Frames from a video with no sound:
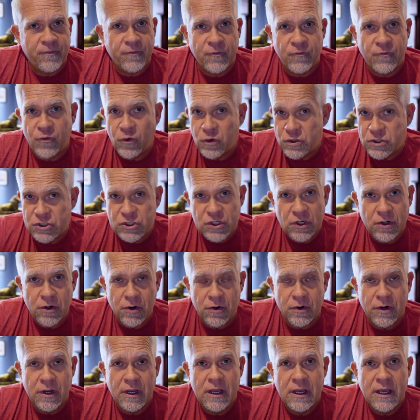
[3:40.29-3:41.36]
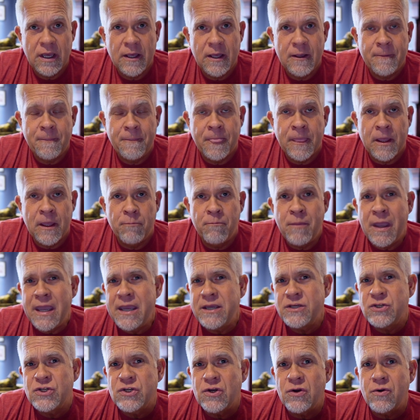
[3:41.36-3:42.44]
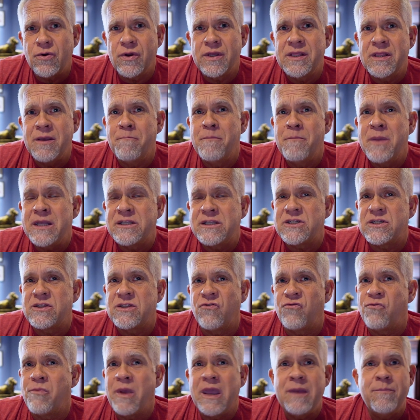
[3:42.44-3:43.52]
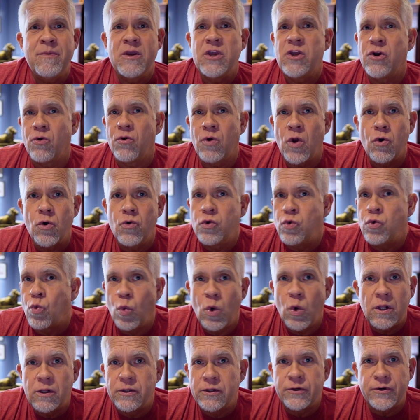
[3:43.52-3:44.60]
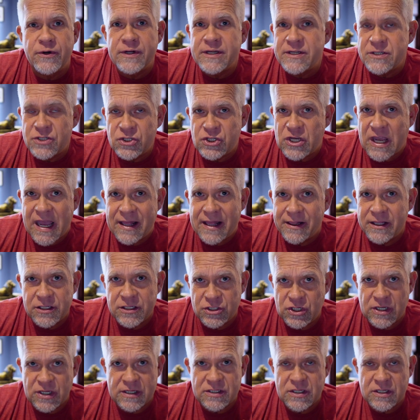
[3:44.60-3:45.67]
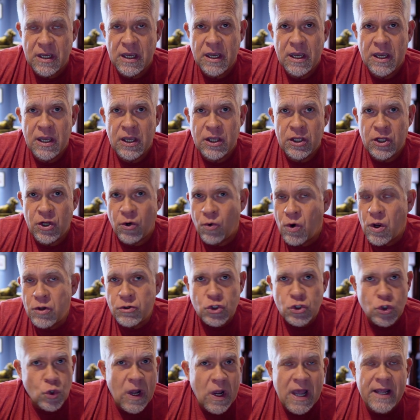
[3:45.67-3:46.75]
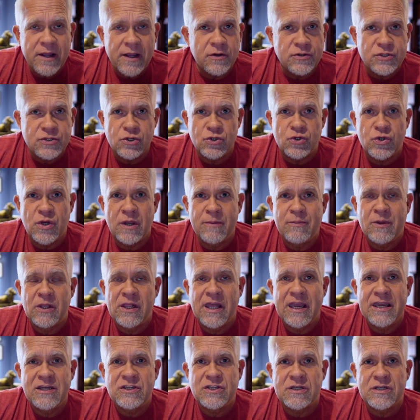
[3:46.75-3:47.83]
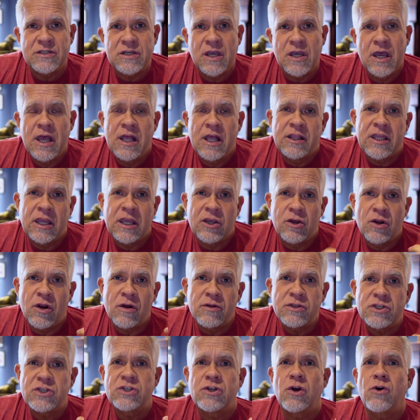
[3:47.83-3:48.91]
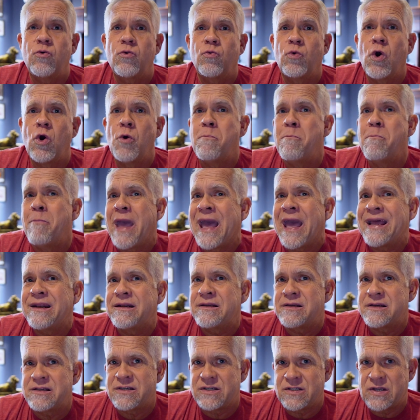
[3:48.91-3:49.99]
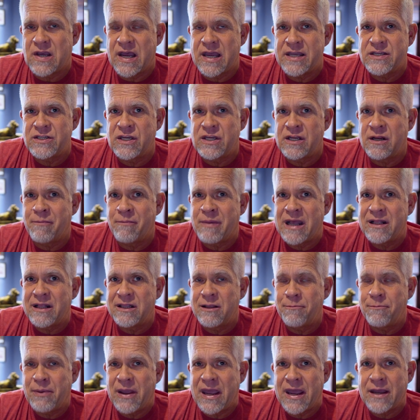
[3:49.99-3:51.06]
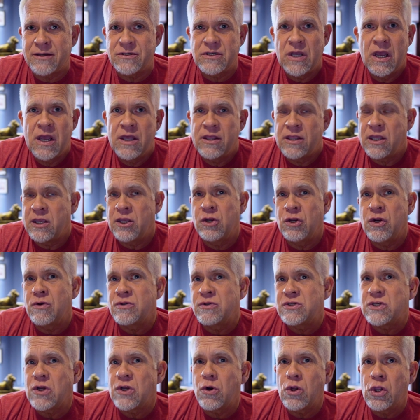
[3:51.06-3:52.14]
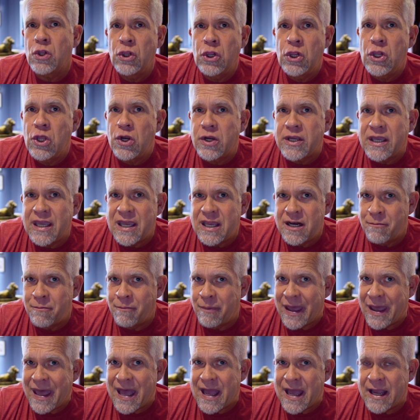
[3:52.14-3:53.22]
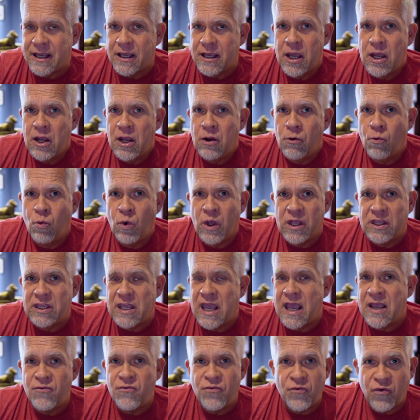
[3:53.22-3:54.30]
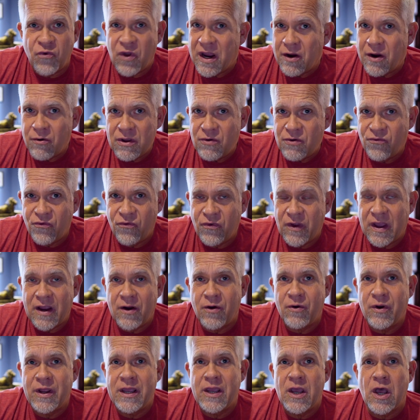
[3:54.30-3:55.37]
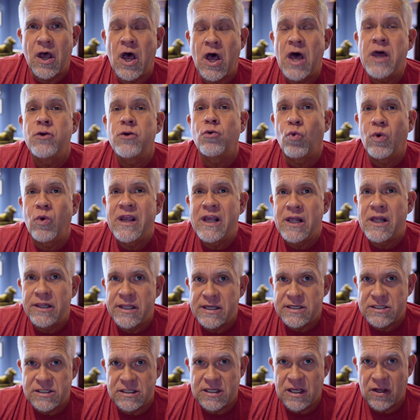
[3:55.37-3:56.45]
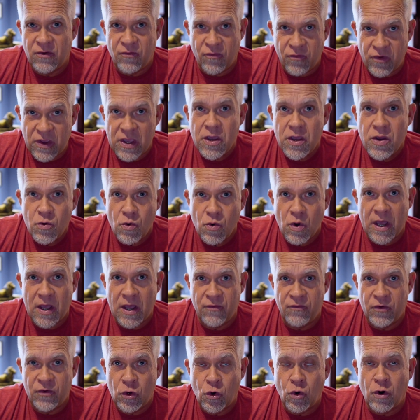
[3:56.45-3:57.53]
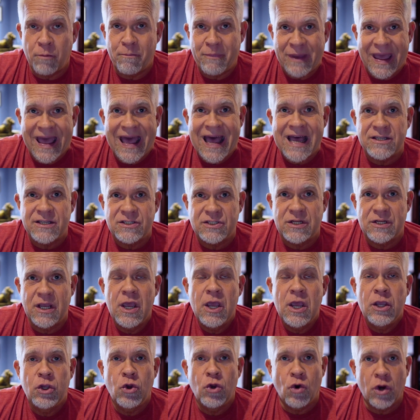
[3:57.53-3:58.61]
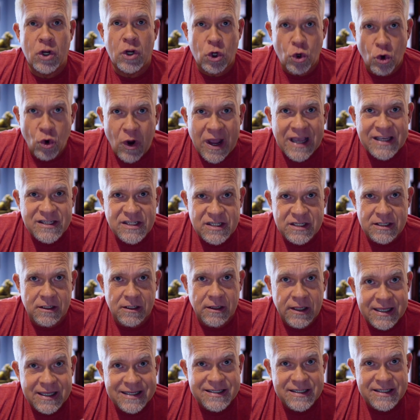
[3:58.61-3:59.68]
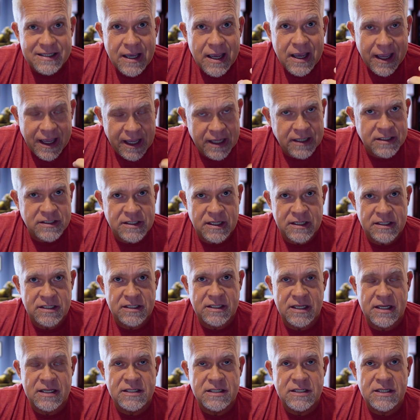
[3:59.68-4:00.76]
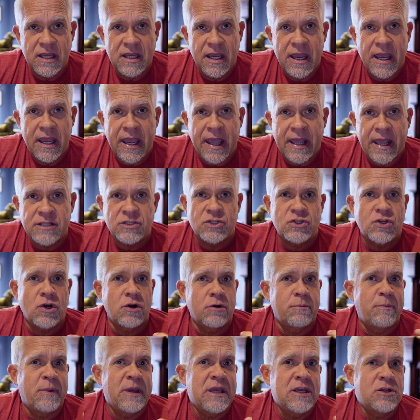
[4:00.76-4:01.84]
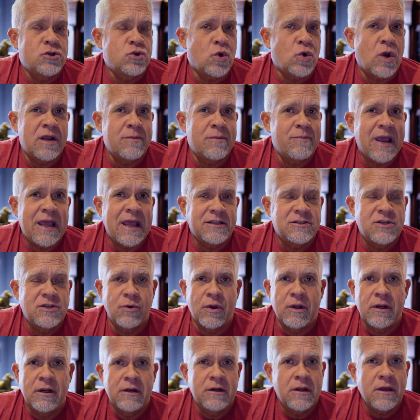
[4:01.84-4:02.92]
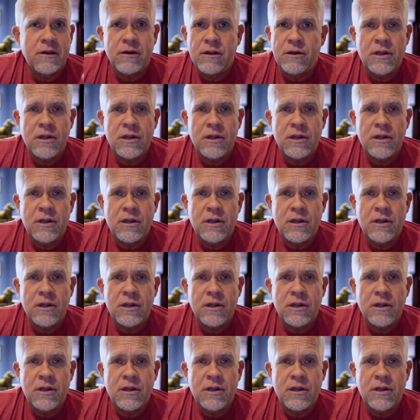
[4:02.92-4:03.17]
For sure. Make sure in the midst of maybe your own wilderness challenges, your own trials or tribulations, that you don't start romanticizing about the past, that you don't start looking back with a very, very unrealistic view of your past, your Christless existence, and start being drawn back to it. No, no,